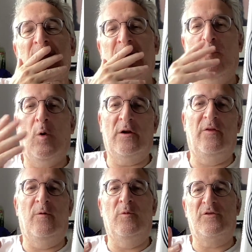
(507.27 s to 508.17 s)
And one of
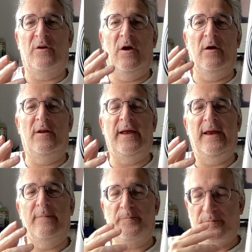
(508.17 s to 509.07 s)
them was an
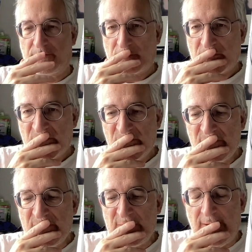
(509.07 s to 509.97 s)
early
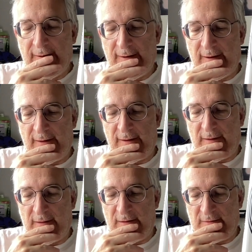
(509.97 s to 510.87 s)

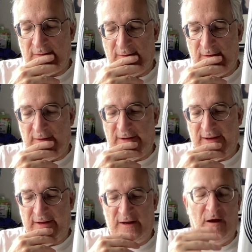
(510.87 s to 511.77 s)
uh, an
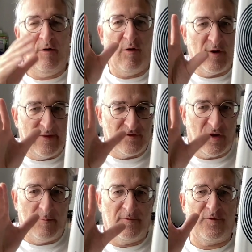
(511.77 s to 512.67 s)
early, you know, around the
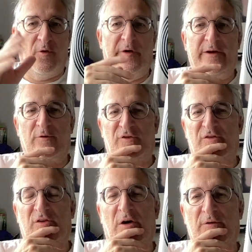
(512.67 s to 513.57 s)
time of Freud or
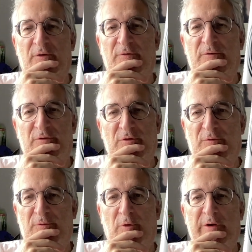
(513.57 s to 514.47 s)
just after sort
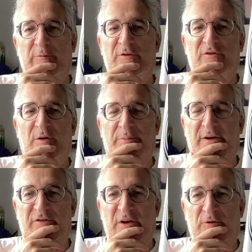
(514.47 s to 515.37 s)
of Freud was still
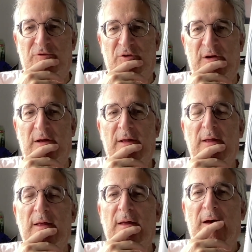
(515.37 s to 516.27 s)
practicing in Austria,
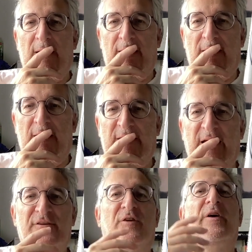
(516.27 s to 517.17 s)
uh, a
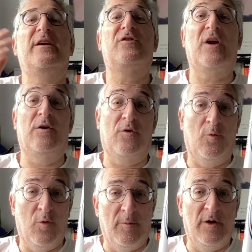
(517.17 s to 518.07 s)
case of a hysterical
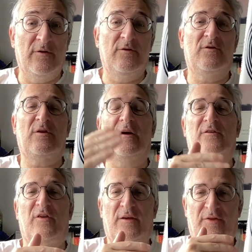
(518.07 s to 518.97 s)
woman going to
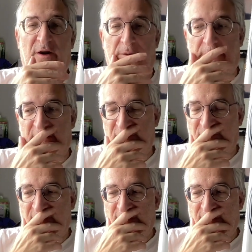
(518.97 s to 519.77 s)
see a therapist.